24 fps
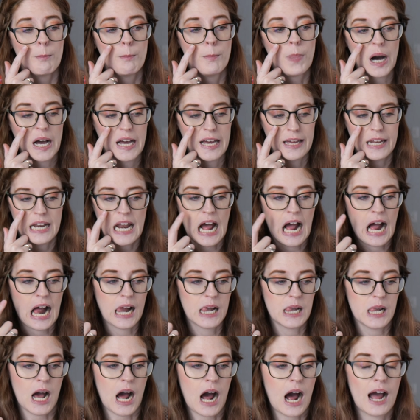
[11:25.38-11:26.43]
but
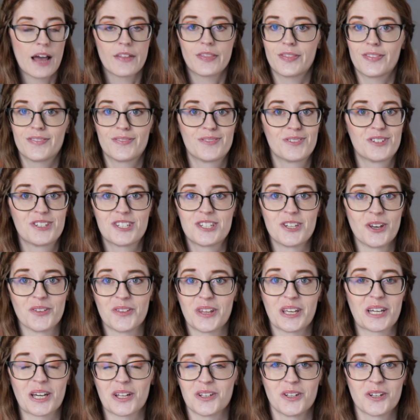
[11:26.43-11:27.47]
I still
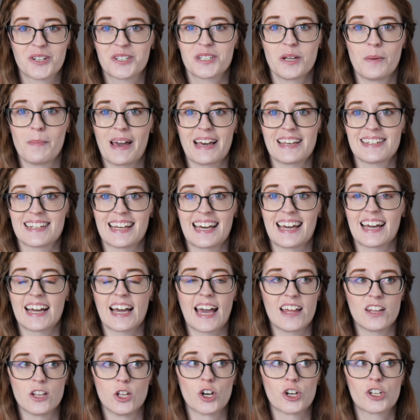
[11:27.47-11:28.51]
think it looks amazing.
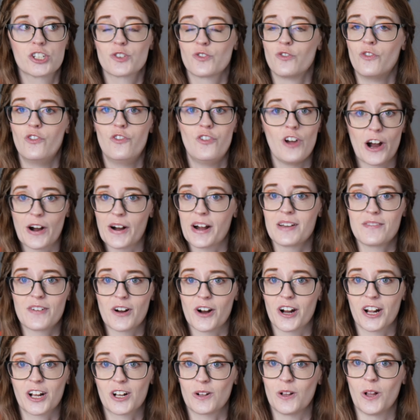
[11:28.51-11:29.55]
It looks very,
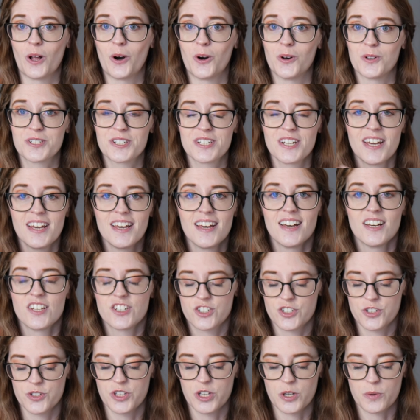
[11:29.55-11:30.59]
very close
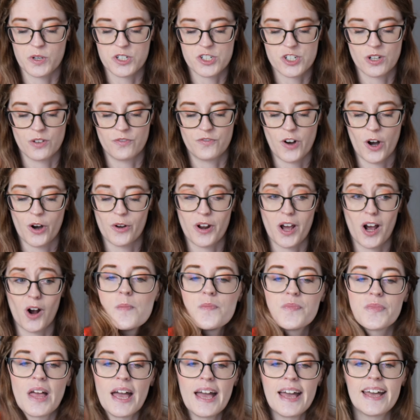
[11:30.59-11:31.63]
to the original photo.
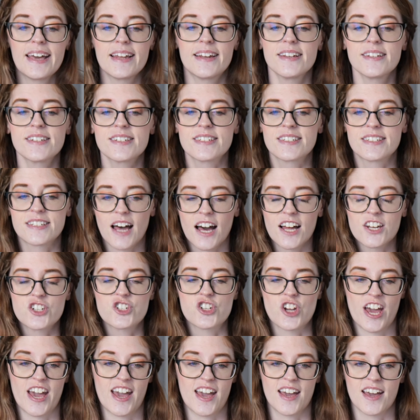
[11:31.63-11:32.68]
It is
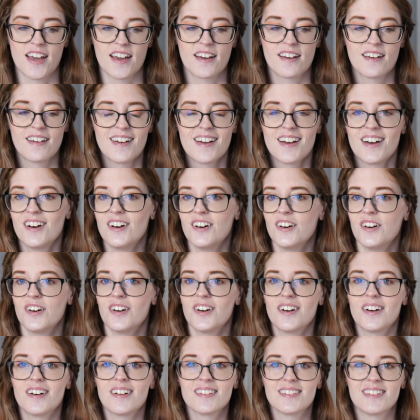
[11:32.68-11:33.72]
such a
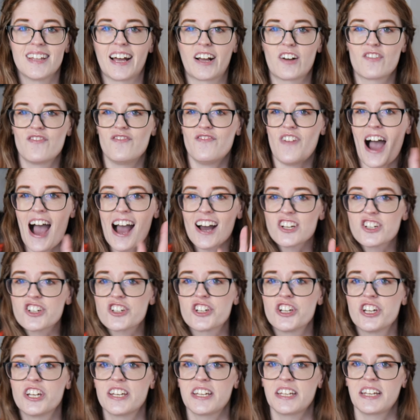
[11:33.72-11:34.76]

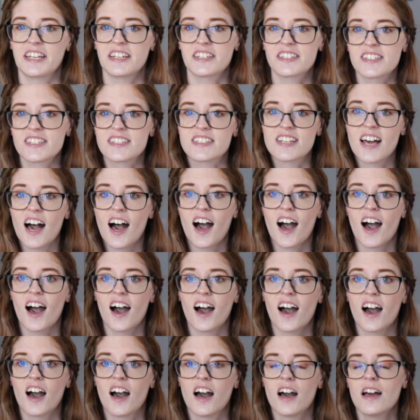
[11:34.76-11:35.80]

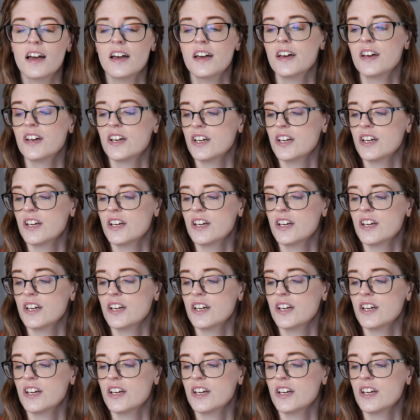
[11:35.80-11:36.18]
fashionista